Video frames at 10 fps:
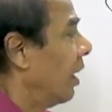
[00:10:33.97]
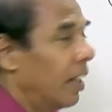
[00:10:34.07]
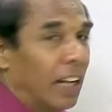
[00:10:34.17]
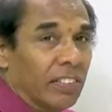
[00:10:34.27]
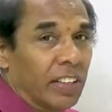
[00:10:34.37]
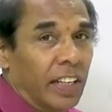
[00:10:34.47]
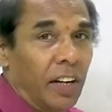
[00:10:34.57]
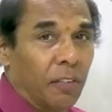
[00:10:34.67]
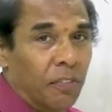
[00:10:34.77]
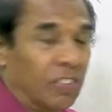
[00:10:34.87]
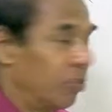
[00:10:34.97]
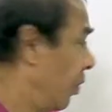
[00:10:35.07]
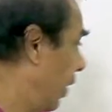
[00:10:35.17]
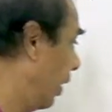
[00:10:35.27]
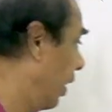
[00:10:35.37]
doesn't he? First one.
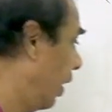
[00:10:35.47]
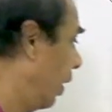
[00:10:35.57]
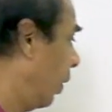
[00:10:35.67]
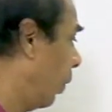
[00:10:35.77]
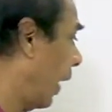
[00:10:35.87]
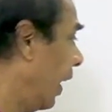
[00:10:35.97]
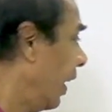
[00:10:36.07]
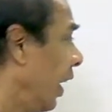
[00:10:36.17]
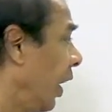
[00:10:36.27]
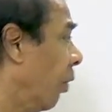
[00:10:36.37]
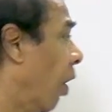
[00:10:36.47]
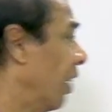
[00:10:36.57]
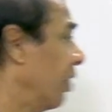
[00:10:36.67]
Okay? He wants